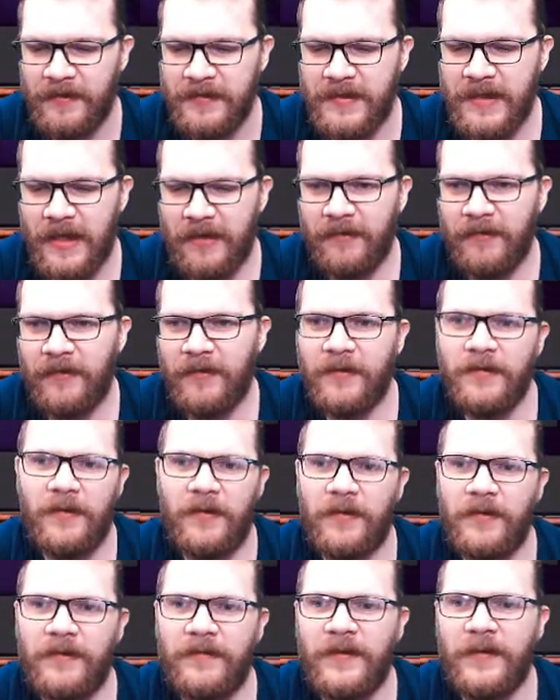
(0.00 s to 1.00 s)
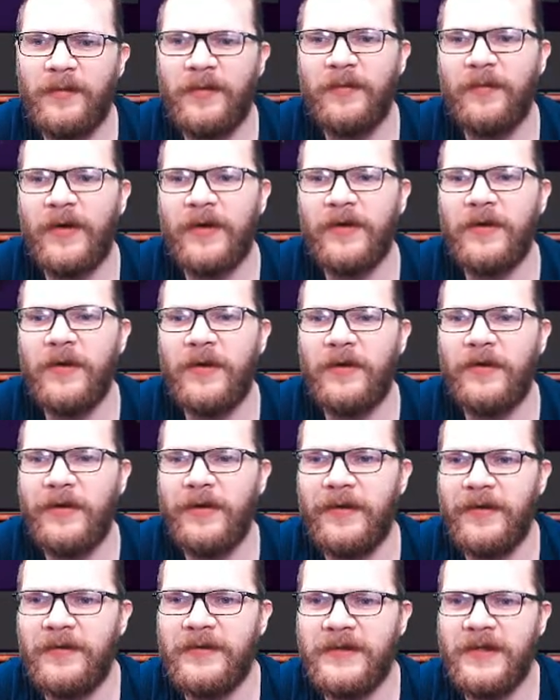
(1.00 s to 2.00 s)
download all of them in one go
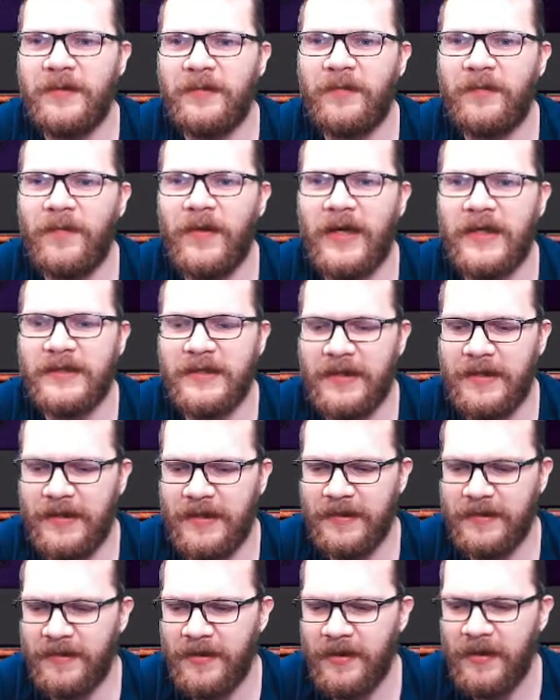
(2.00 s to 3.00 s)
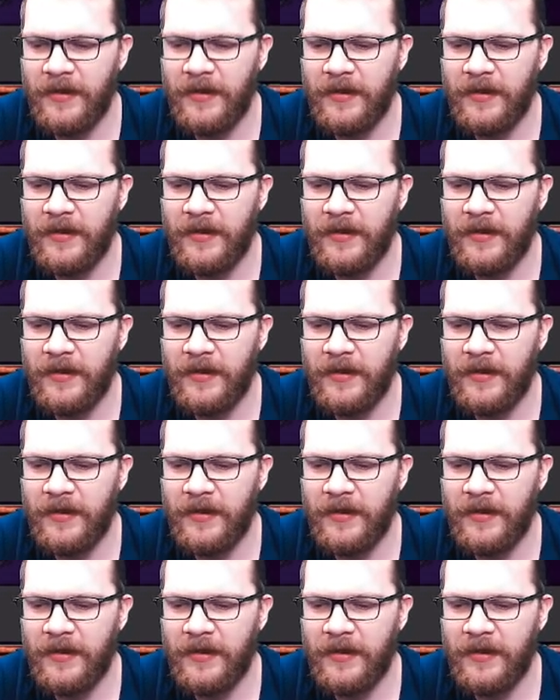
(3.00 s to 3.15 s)
and use them as I need.